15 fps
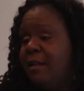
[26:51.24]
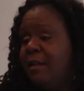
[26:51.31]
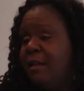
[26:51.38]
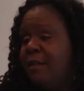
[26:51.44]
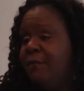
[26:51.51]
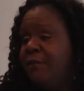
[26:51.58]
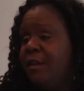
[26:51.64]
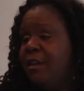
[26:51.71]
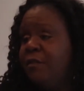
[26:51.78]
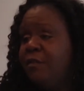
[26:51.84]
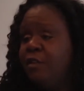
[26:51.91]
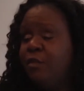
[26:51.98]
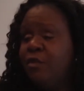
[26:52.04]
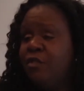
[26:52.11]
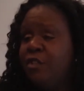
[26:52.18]
if
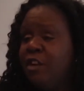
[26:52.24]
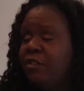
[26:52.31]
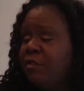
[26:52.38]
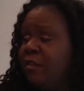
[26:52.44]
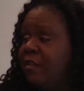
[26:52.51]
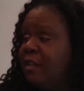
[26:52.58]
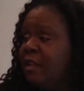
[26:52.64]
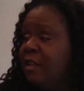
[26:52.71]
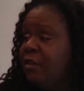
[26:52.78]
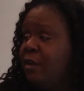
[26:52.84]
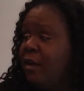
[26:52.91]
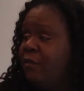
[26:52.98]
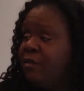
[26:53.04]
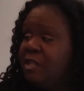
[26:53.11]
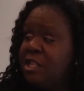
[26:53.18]
individuals are interested and
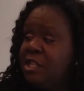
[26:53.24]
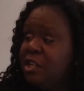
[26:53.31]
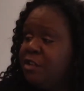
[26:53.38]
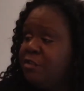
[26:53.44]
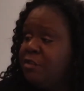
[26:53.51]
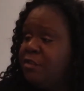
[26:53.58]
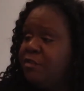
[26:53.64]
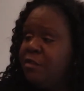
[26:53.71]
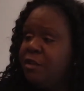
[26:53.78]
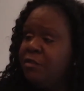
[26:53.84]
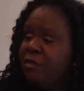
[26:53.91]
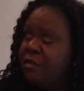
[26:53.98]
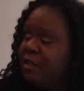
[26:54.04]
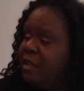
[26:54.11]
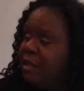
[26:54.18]
you have teenagers and you're
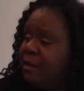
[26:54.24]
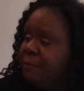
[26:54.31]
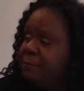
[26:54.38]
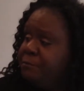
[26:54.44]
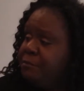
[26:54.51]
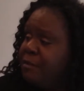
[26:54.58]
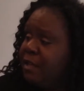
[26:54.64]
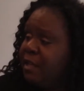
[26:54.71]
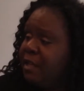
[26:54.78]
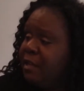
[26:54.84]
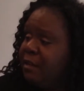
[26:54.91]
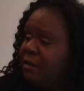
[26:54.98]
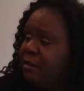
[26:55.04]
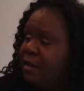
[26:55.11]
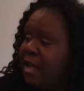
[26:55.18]
interested
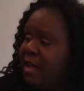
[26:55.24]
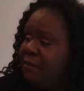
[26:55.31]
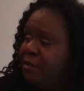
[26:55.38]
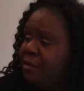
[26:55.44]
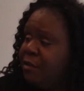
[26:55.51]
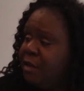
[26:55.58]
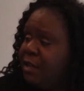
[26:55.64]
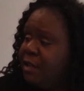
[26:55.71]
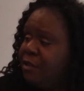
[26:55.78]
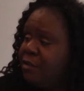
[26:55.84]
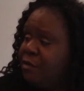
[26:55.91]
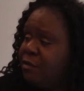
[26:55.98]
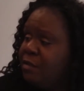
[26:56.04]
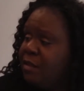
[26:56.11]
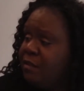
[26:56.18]
in having your kid
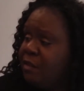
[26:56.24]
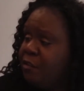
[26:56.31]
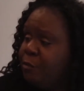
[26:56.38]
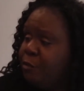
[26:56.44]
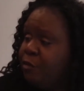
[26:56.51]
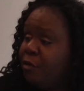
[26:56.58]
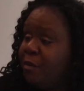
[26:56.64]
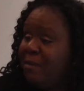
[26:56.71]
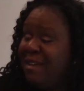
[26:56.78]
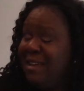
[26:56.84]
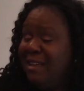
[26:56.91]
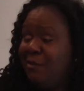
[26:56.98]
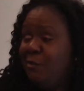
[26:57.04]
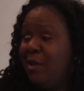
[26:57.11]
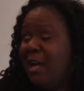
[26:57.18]
do this health program,
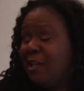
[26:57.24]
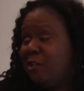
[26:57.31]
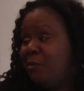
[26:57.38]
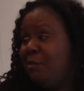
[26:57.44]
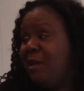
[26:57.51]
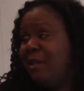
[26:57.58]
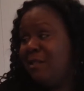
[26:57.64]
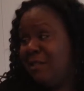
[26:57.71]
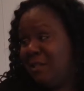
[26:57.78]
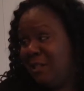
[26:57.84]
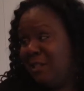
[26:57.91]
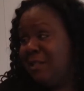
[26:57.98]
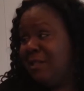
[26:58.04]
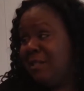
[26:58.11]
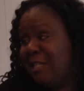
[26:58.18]
we actually pay
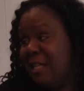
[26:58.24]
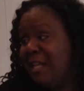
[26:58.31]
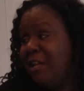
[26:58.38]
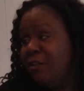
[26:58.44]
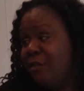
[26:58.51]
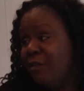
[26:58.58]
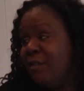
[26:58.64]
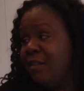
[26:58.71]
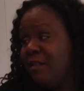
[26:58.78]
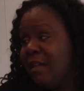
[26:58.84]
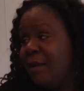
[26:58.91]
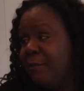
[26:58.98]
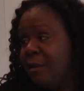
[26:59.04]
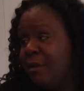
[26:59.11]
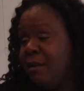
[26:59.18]
the teenagers the stipend.